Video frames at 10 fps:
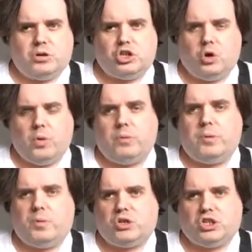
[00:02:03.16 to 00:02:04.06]
you don't want to
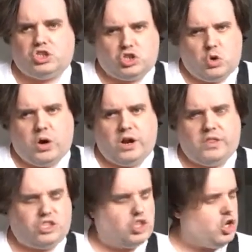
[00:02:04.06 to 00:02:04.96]
be pushing so hard
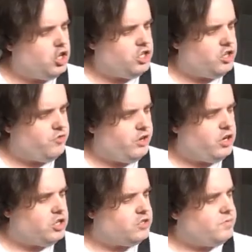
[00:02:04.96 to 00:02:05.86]
that you're hurting your
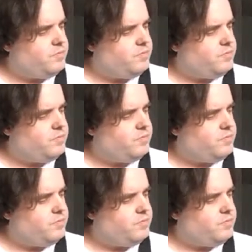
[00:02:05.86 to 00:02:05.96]
fingers.